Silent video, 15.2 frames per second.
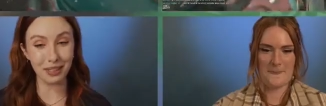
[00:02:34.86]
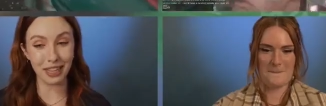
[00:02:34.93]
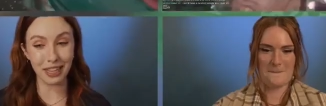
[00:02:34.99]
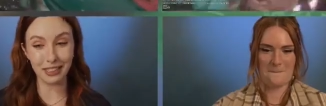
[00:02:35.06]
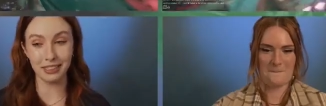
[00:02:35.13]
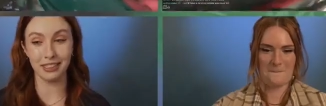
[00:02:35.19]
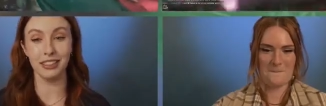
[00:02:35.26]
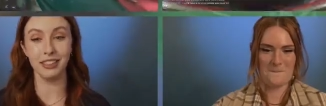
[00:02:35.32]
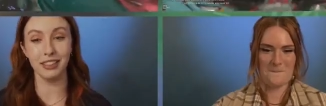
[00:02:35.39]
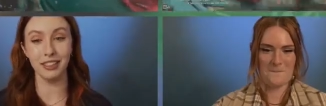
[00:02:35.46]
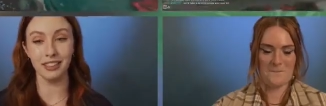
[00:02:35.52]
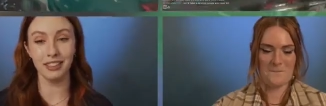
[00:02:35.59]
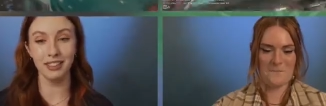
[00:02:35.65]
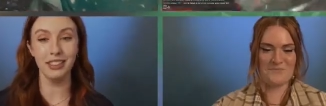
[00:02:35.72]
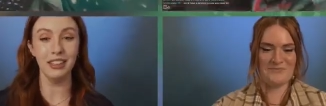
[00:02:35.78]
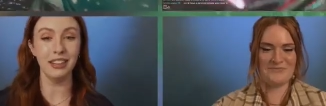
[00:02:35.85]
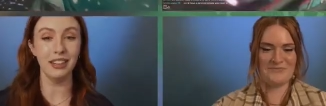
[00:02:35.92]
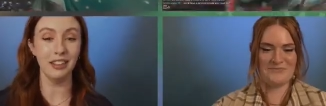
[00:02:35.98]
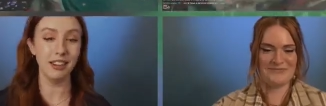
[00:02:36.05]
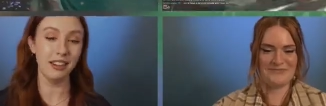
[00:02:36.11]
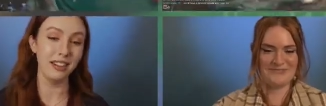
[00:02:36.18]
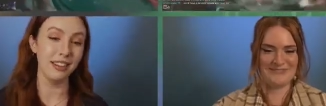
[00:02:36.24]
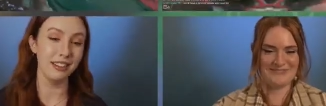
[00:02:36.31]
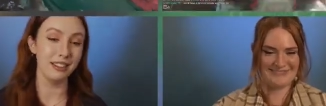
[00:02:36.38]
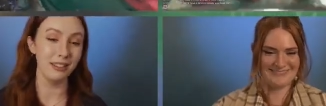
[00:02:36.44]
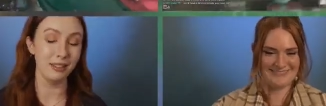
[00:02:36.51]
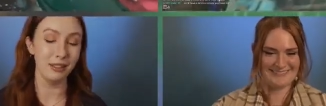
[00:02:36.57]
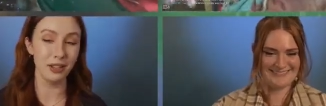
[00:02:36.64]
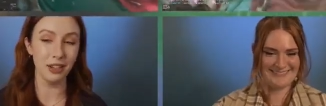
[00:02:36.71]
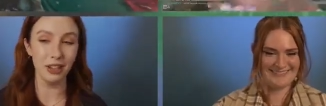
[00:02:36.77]
Speaker 1: last year, uh,
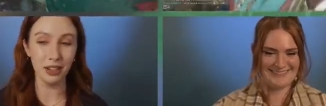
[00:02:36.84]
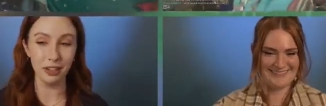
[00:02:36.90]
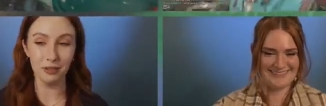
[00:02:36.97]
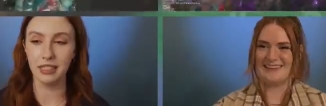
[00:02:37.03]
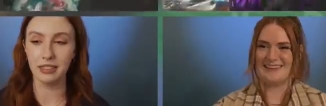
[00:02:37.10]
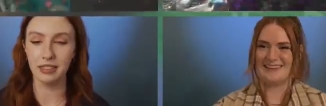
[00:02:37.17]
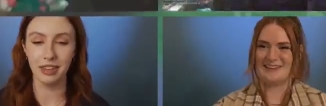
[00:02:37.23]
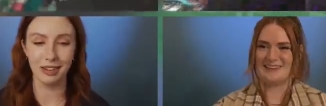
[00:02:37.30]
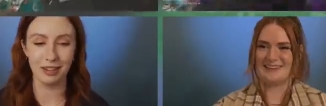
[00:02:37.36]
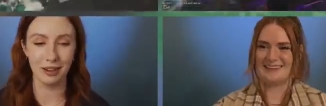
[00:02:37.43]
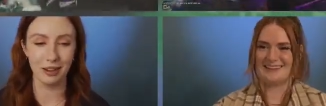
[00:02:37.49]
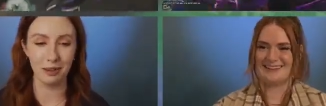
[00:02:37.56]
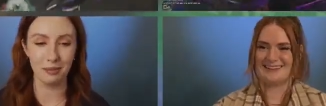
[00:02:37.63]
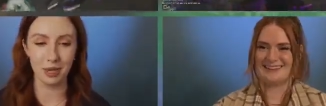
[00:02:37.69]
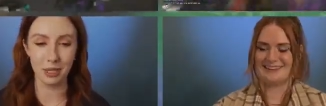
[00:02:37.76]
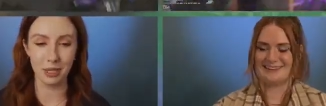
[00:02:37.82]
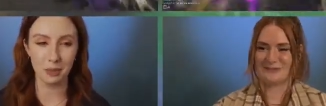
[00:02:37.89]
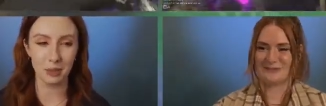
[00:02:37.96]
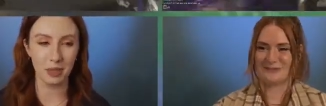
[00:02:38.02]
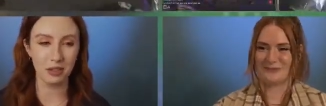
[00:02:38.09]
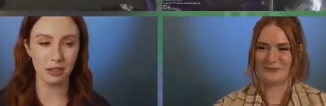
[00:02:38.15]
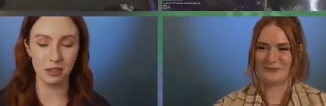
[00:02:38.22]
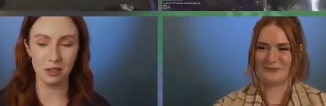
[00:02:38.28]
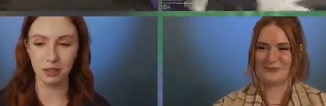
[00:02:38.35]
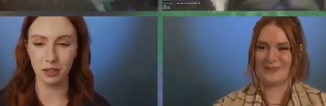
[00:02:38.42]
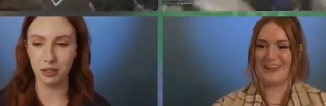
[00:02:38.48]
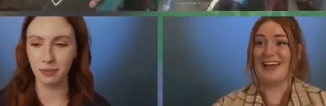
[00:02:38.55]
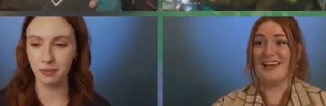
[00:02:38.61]
you could. Danny started a mosh pit. It's true.